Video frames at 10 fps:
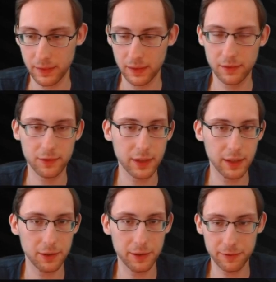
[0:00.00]
So it's
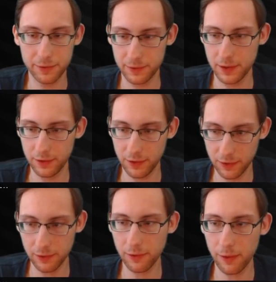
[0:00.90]
kind of awful. Aussie,
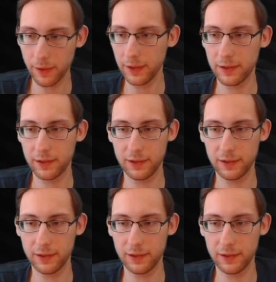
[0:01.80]
you're synthetic.